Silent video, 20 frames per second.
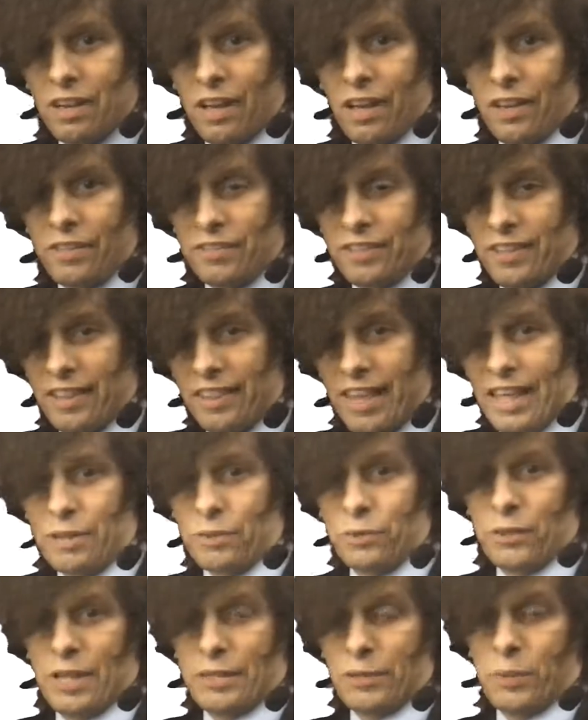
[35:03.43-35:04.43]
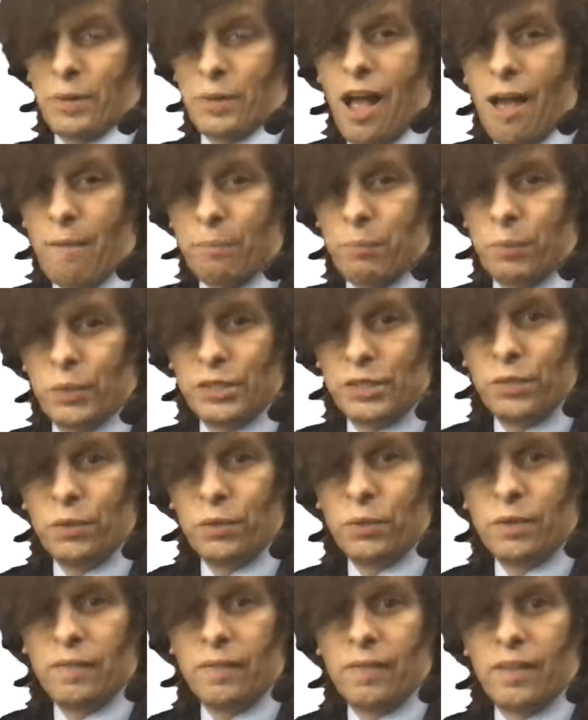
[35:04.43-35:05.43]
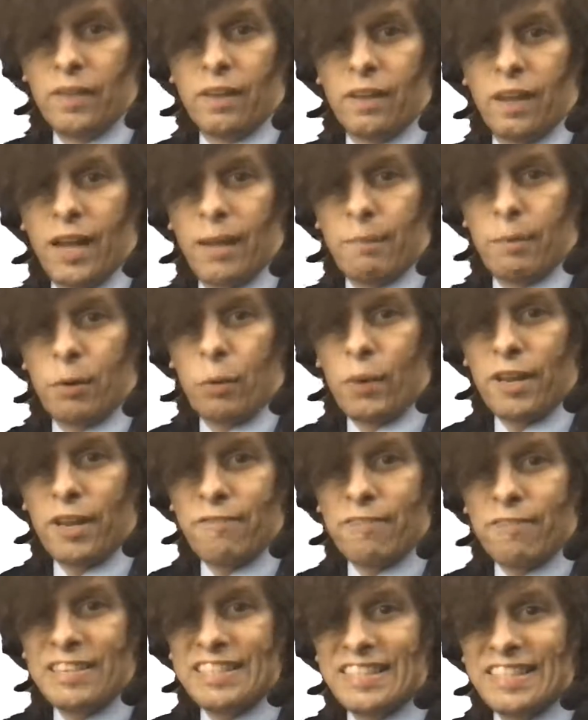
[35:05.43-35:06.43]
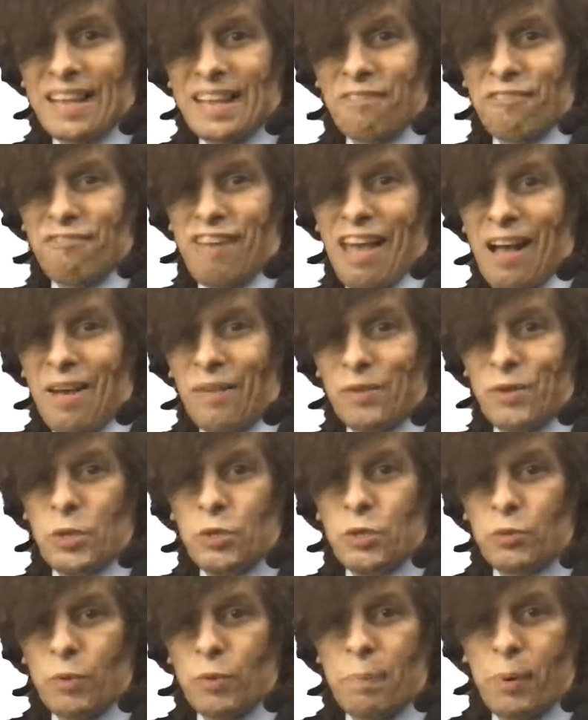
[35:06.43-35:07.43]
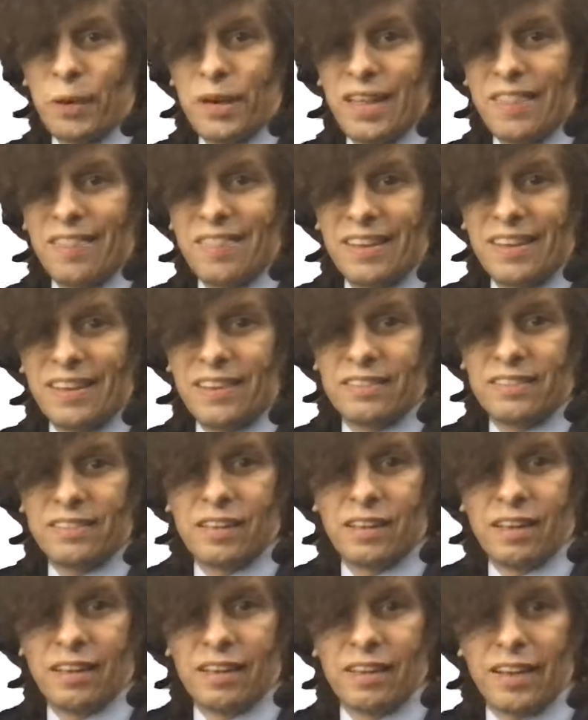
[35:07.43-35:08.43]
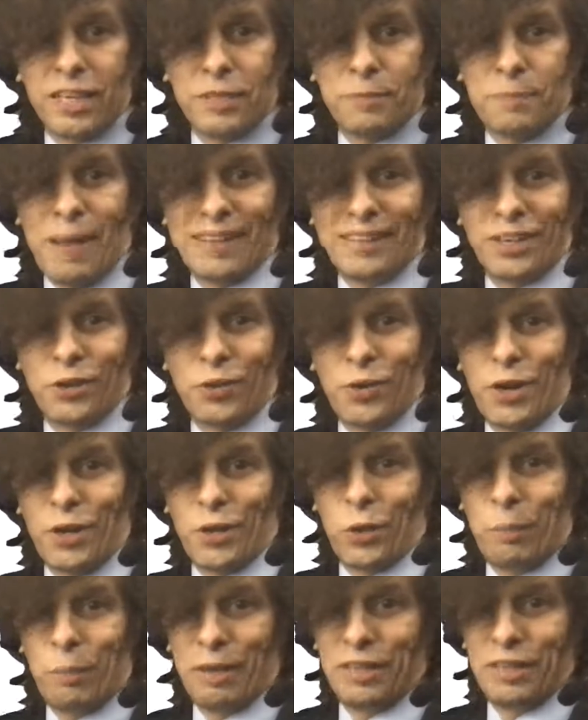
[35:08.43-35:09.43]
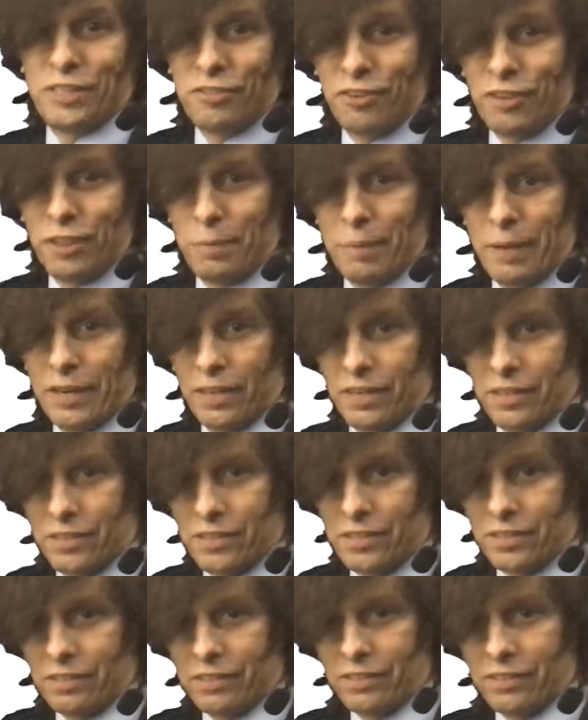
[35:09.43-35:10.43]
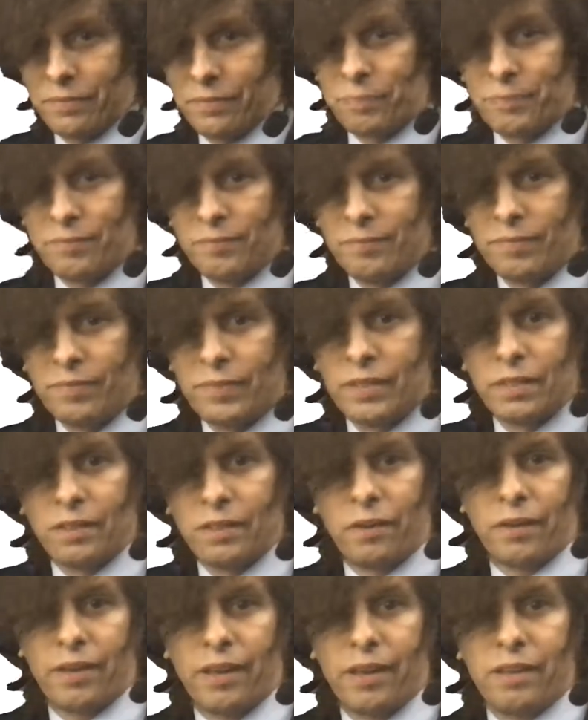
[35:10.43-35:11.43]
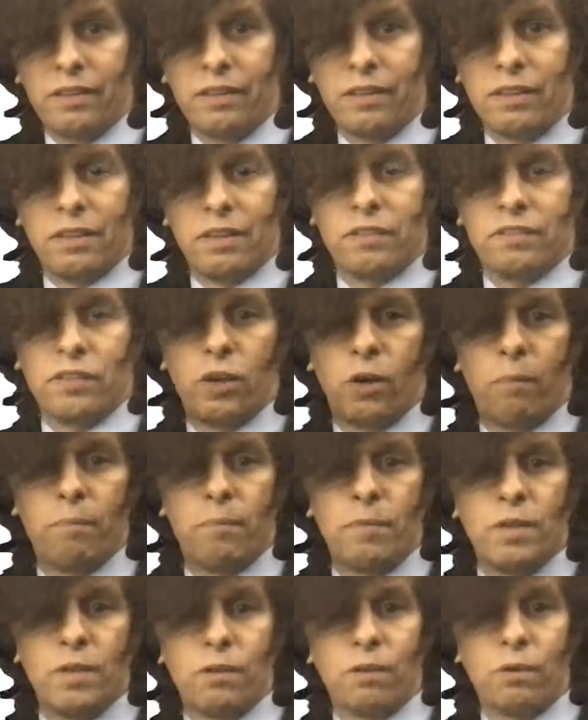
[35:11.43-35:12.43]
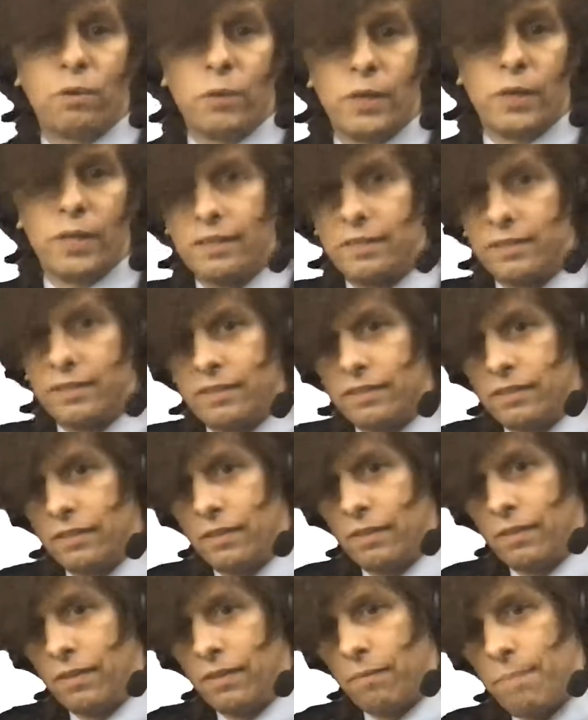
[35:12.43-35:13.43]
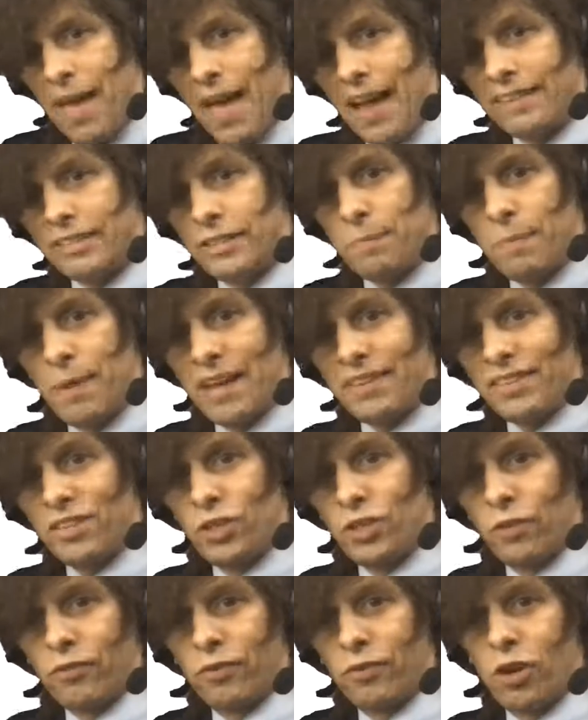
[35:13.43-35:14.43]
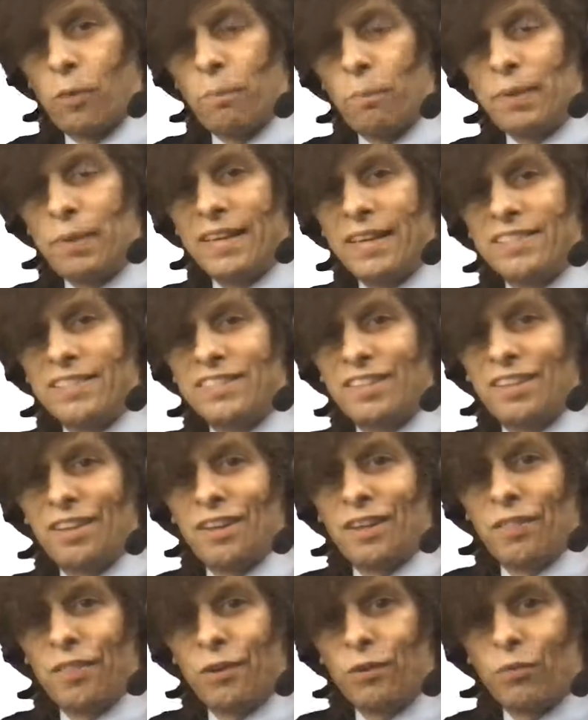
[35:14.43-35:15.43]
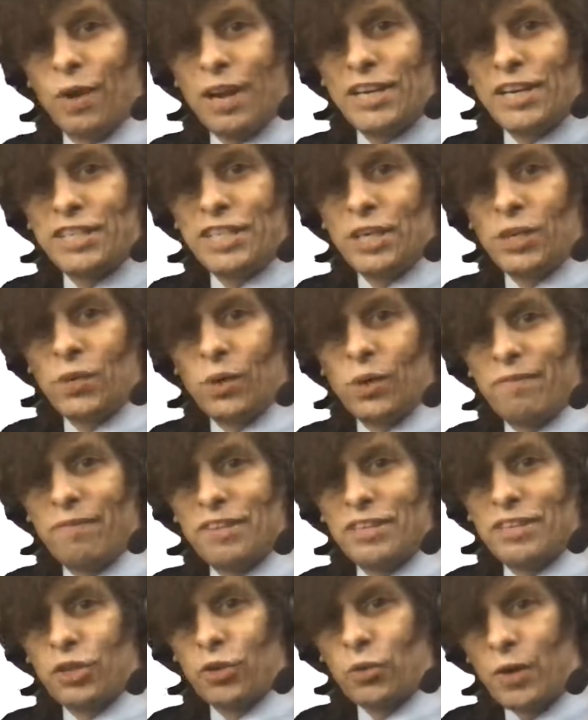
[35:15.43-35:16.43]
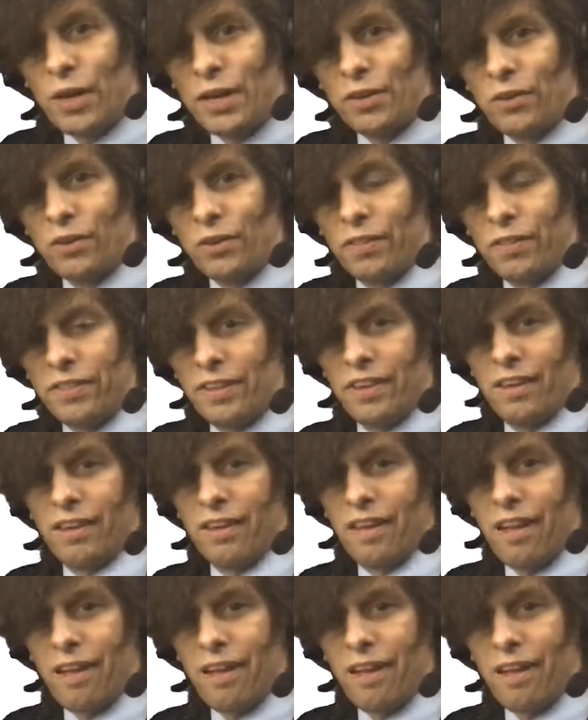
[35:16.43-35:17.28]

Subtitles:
So then that's what op would do. But what if instead of values we put in these expected critical bids for the bidders? Okay, so mu is maximizes overall bids, the ratio of these the